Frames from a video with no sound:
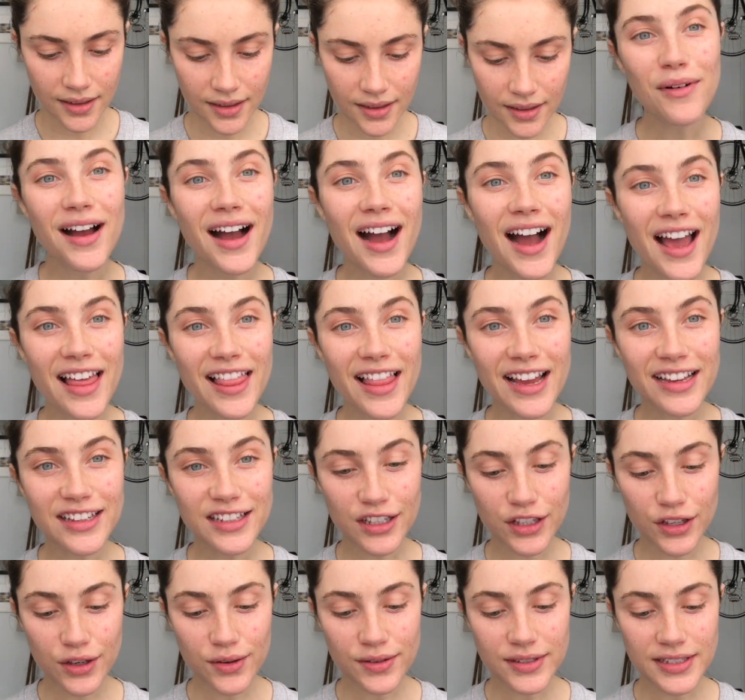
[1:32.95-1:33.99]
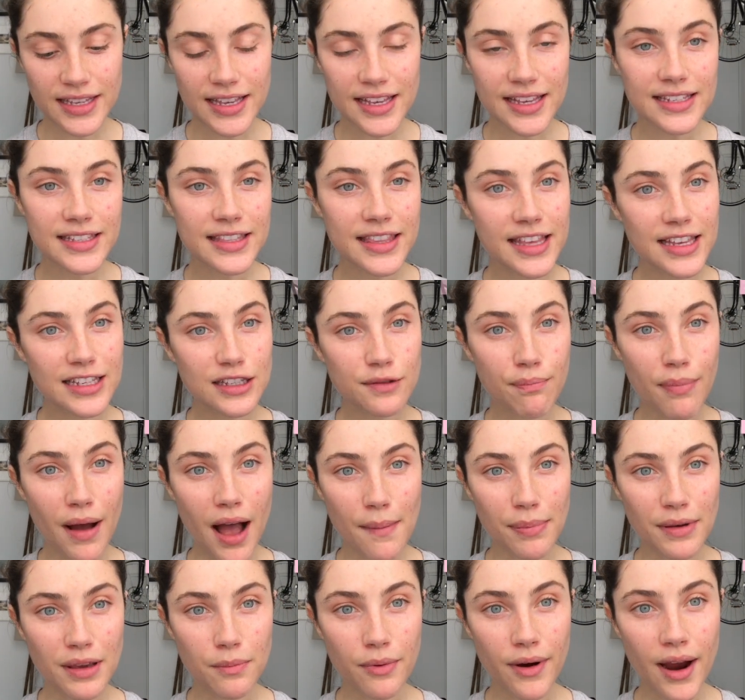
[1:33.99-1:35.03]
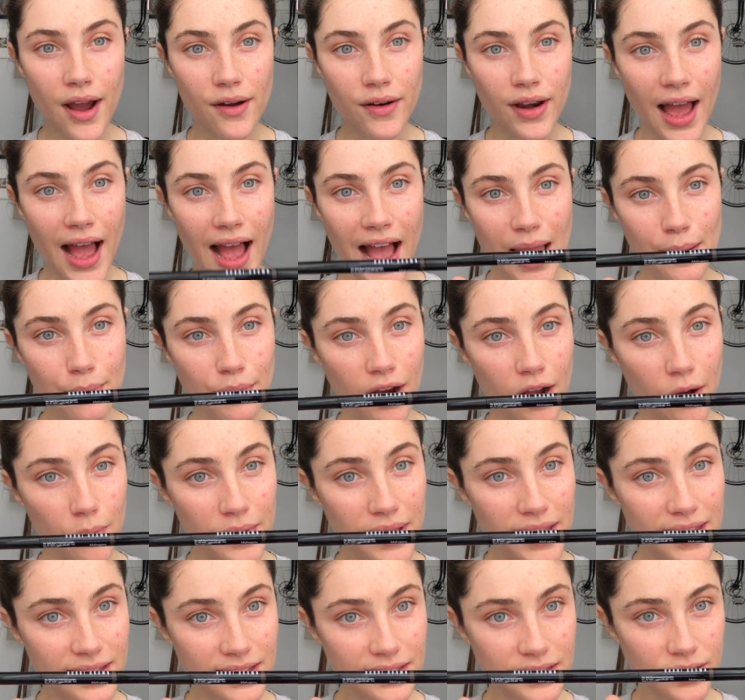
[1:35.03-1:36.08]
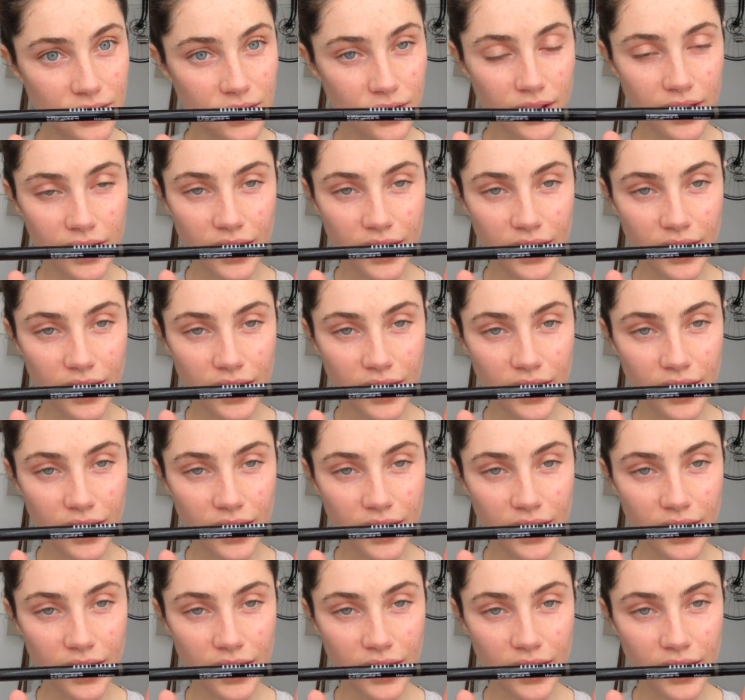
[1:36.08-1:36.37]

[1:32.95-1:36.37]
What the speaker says: What I like to use is this Bobbi Brown eyebrow pencil.